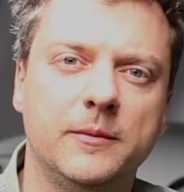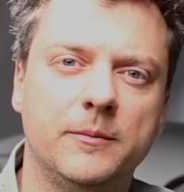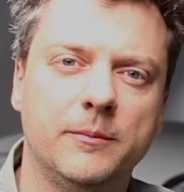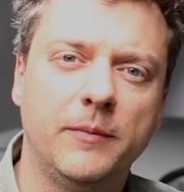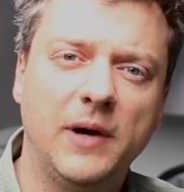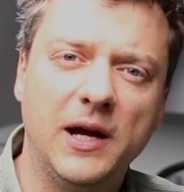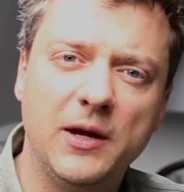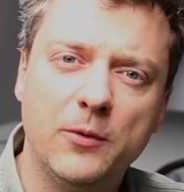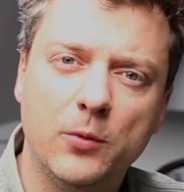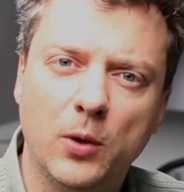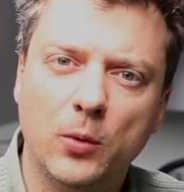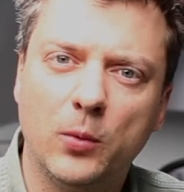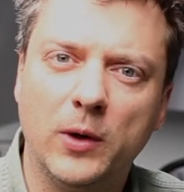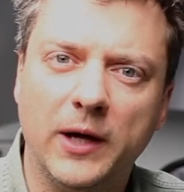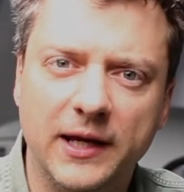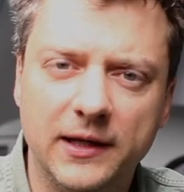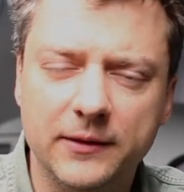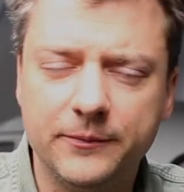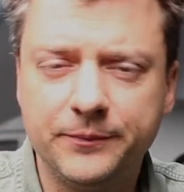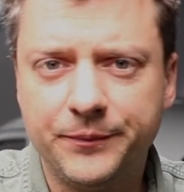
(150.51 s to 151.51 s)
By the
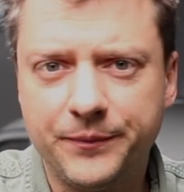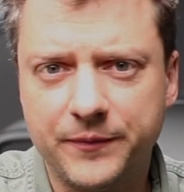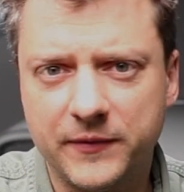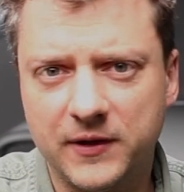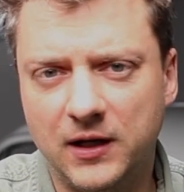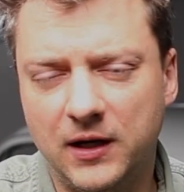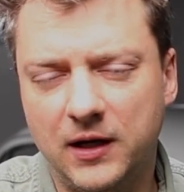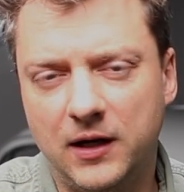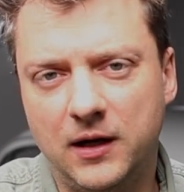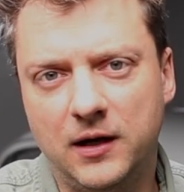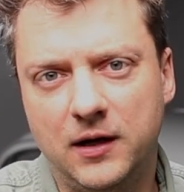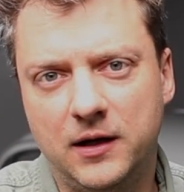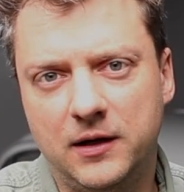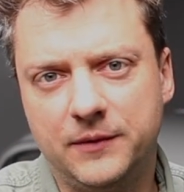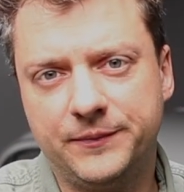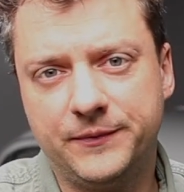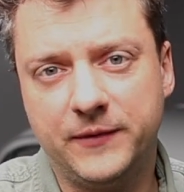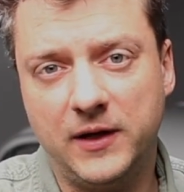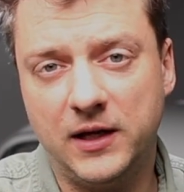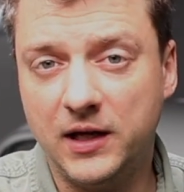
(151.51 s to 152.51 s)
way, I
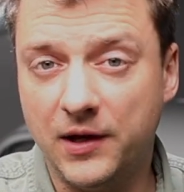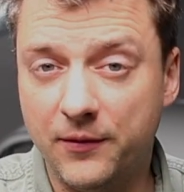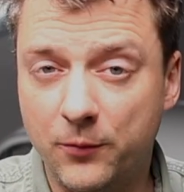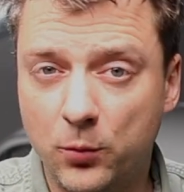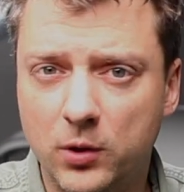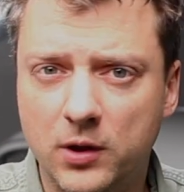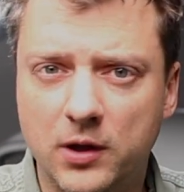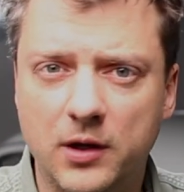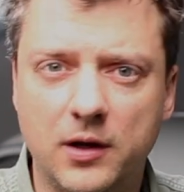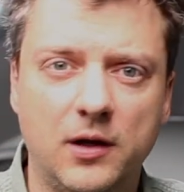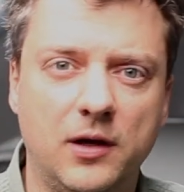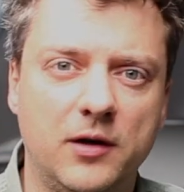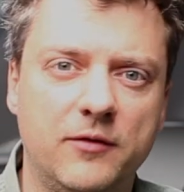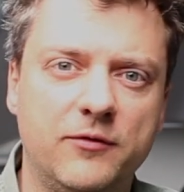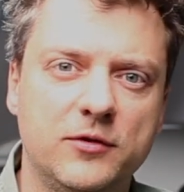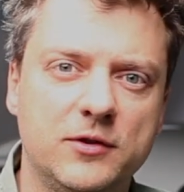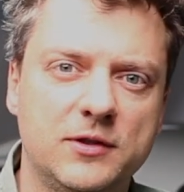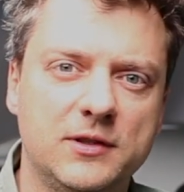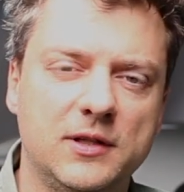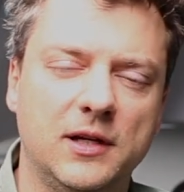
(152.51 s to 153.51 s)
have one car
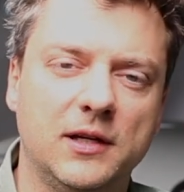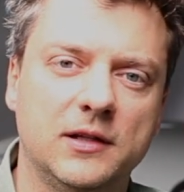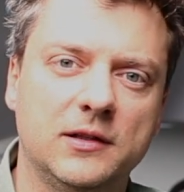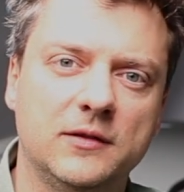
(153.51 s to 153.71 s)
for sale